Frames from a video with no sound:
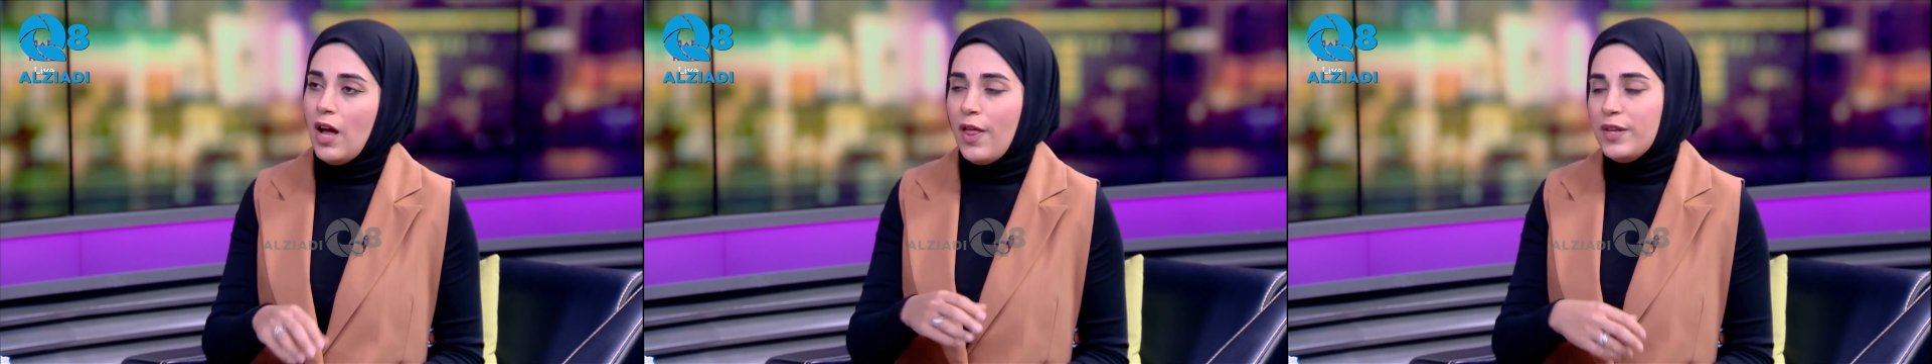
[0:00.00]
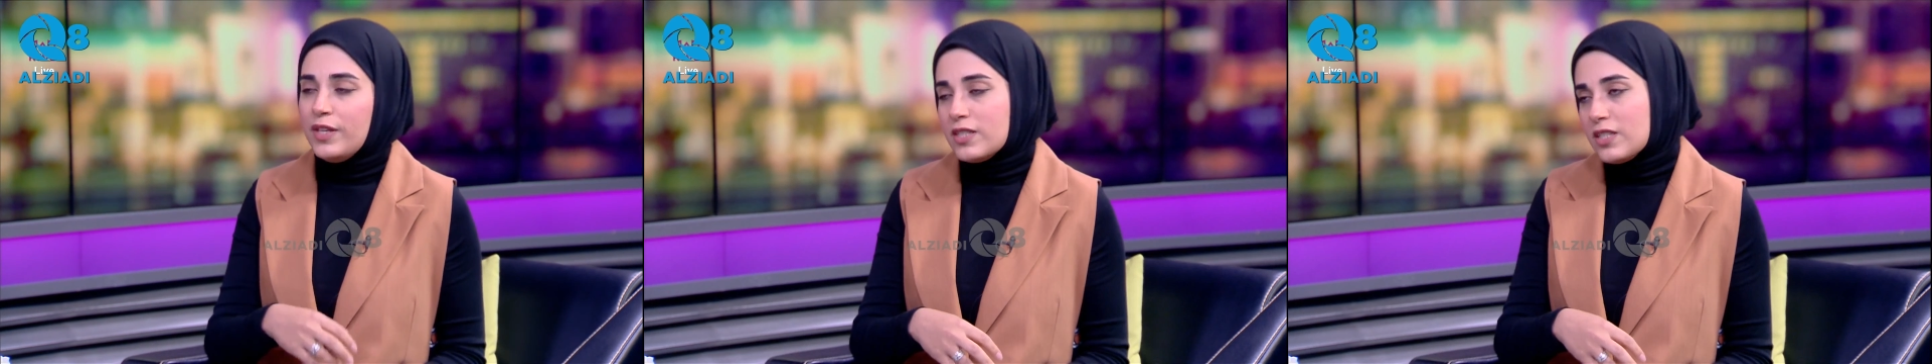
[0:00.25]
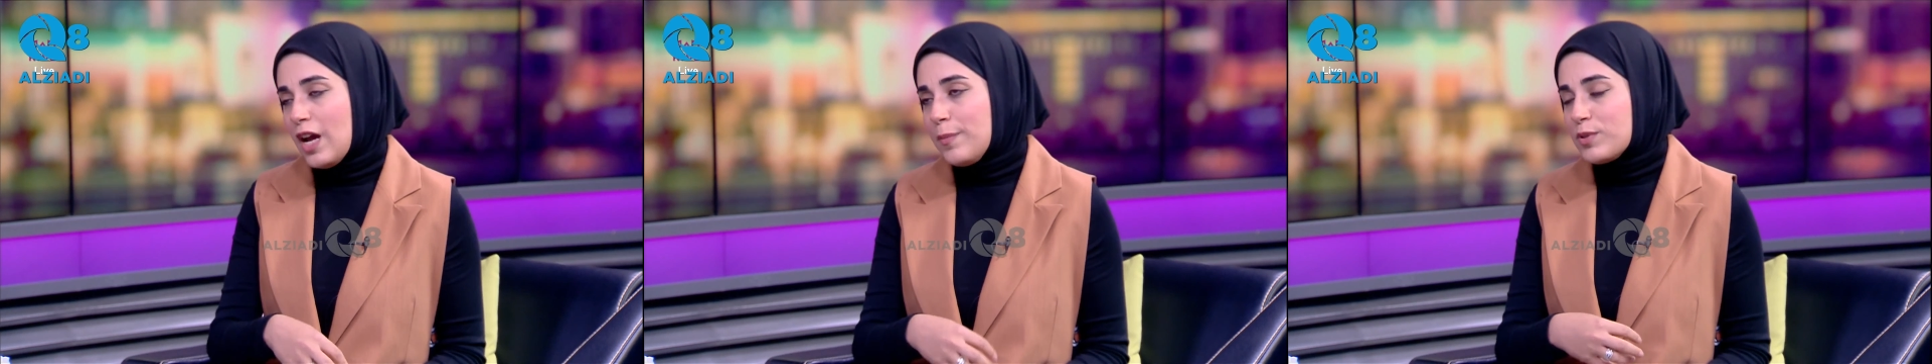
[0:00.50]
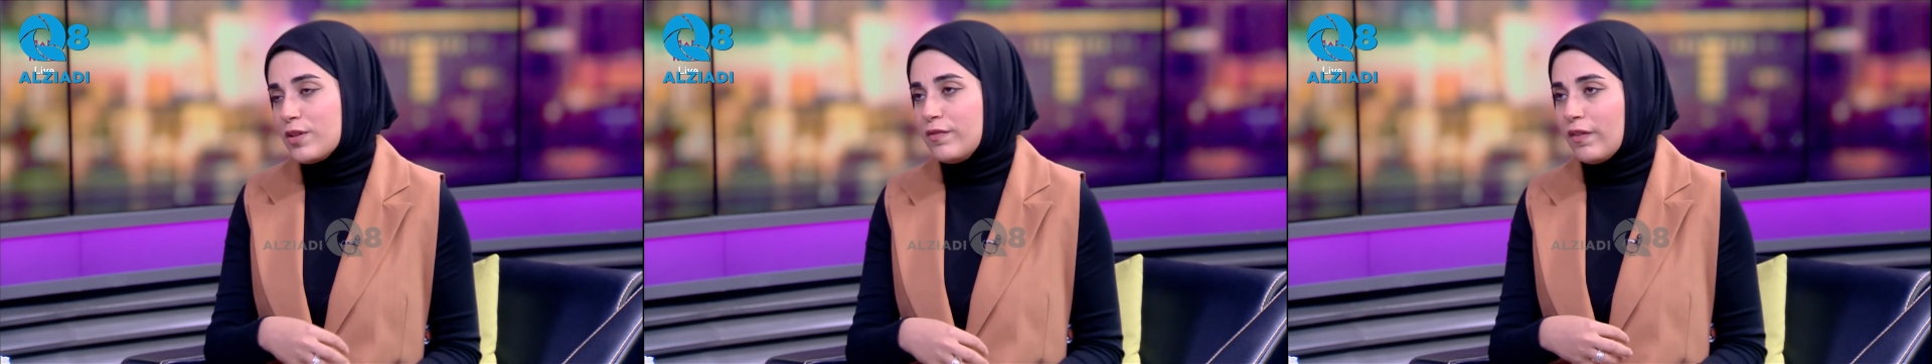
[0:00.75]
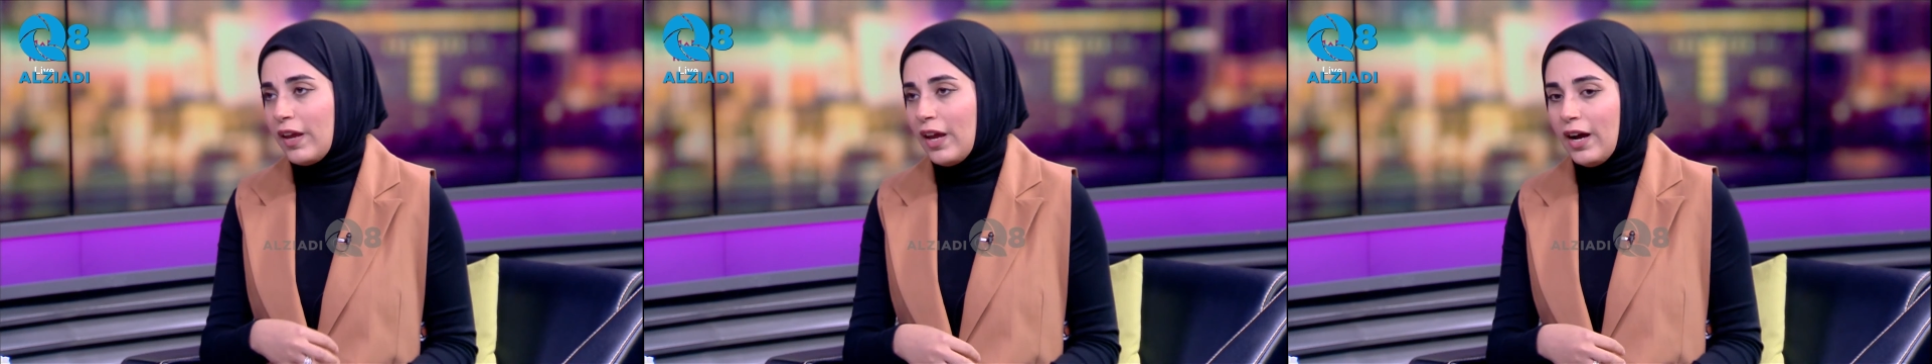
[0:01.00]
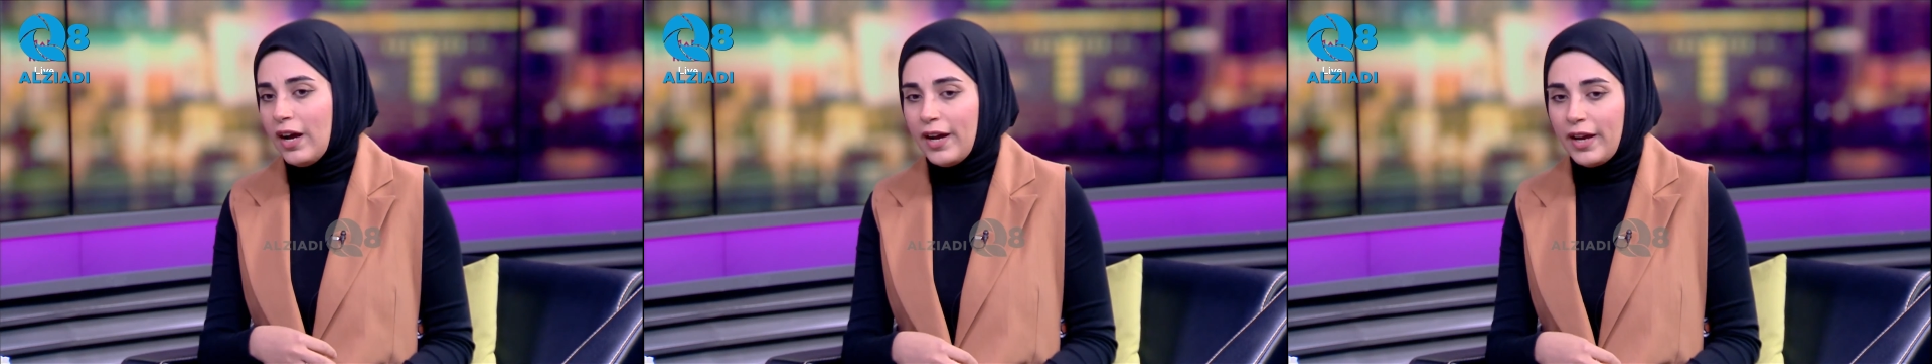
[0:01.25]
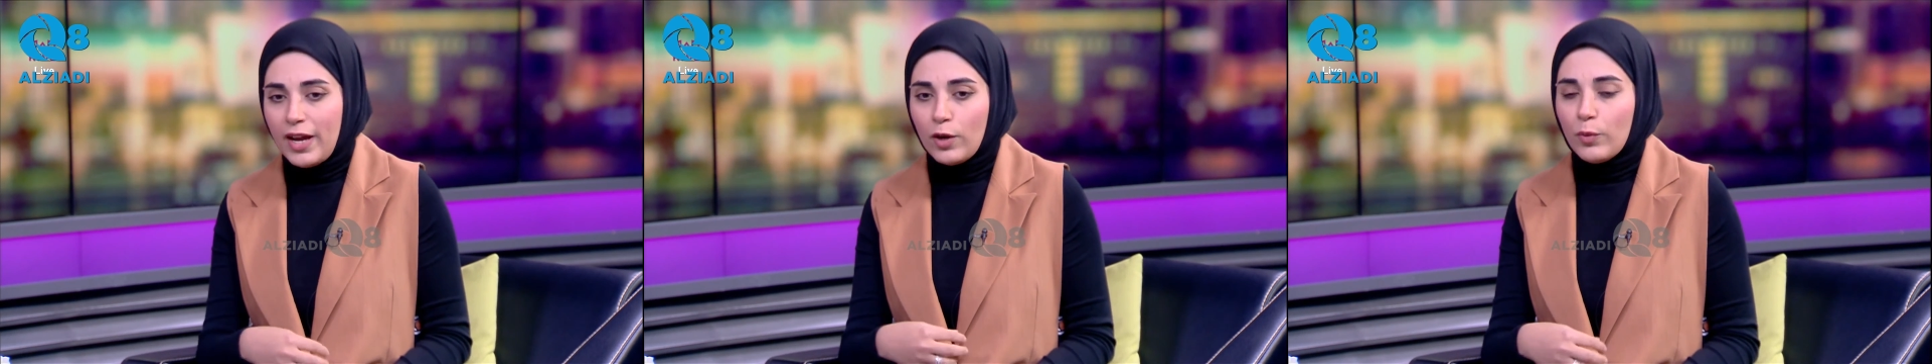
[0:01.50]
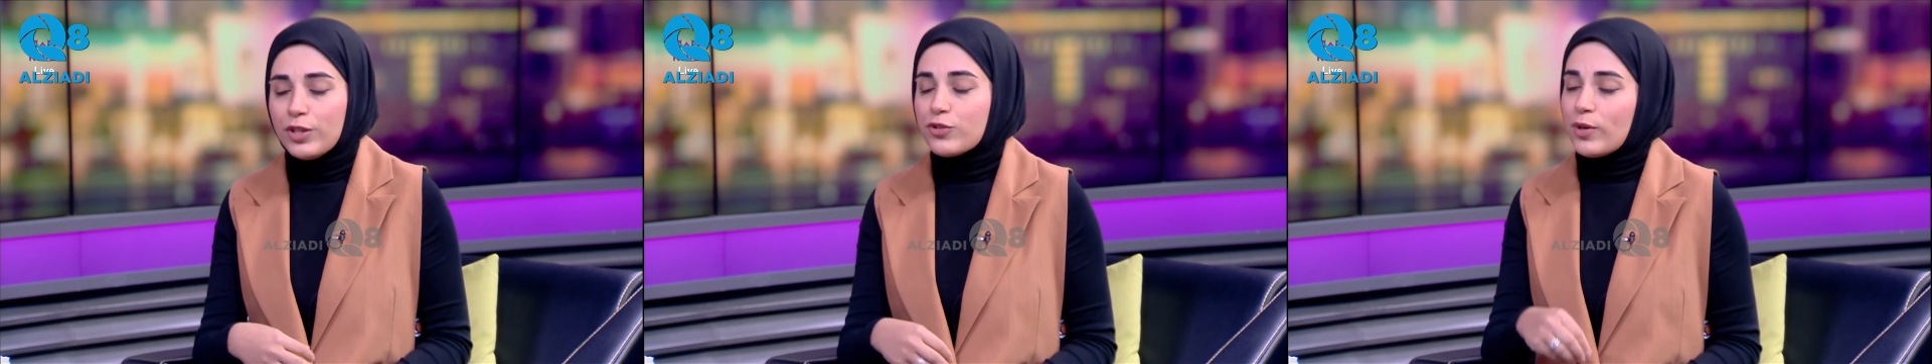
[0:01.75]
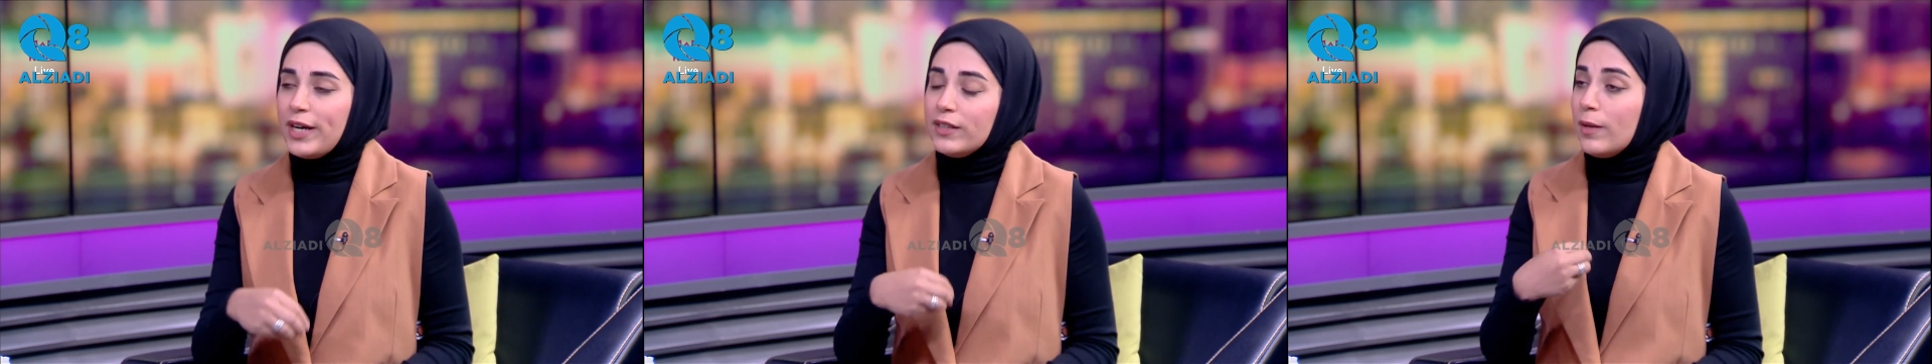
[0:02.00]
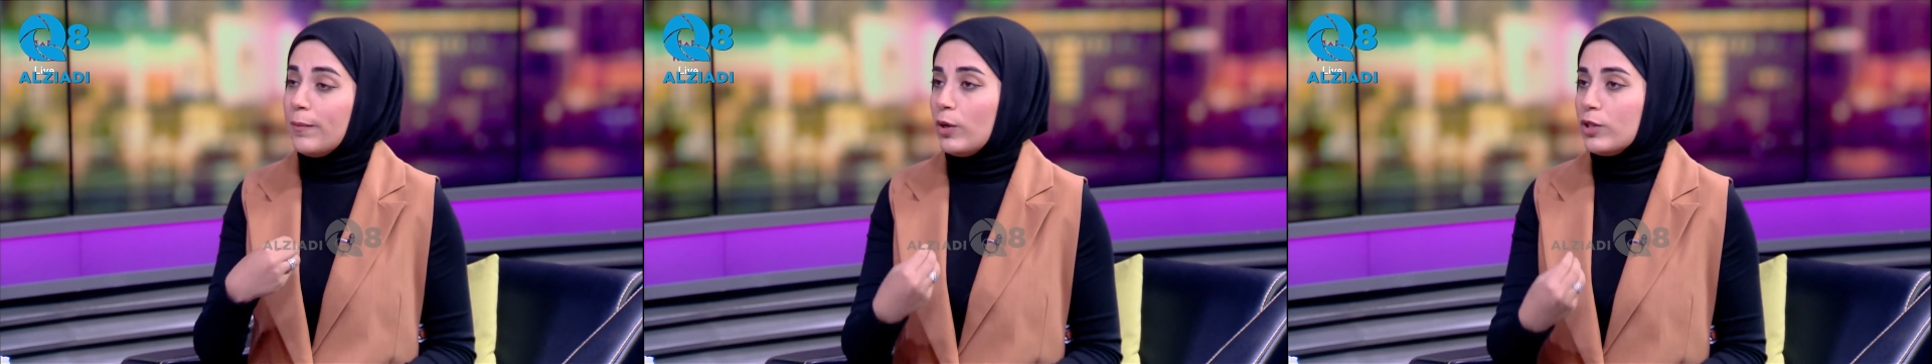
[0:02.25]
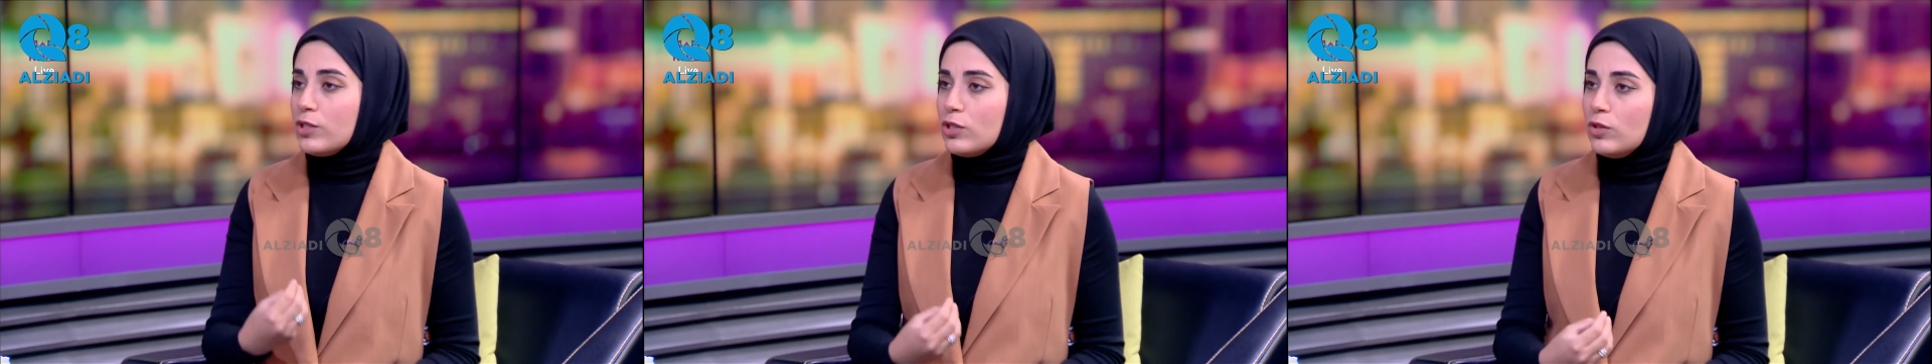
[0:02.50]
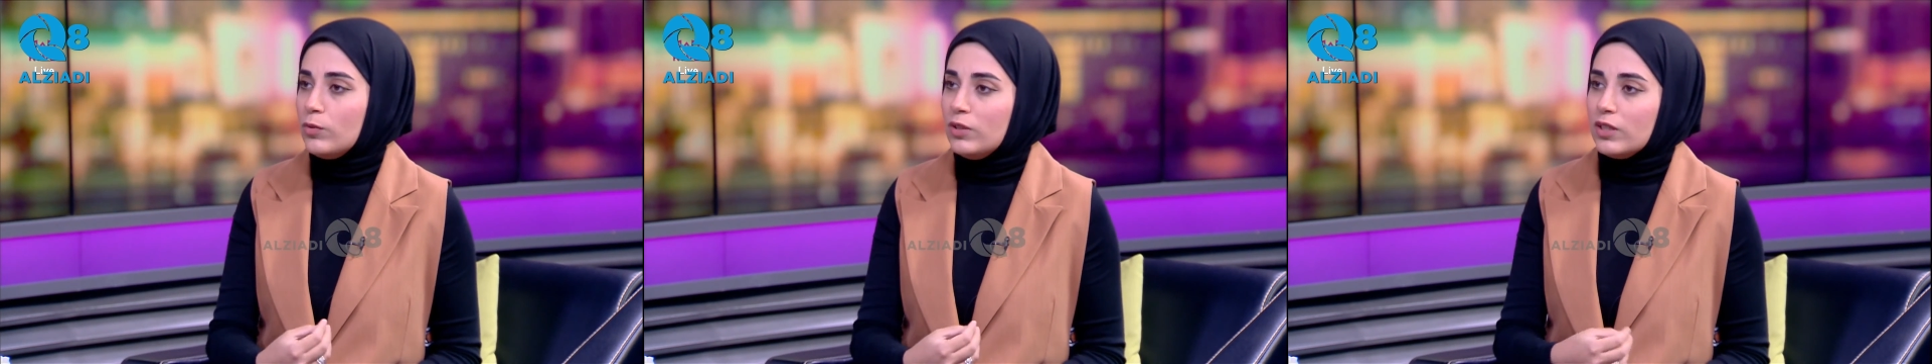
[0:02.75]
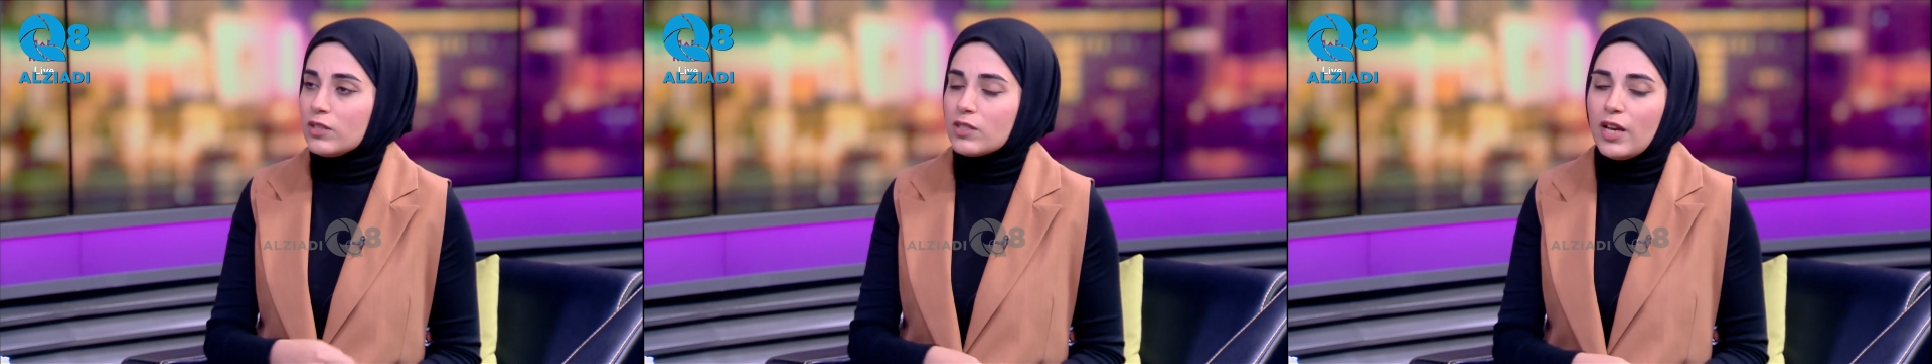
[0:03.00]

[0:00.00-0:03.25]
these types of AI and we tried them on students,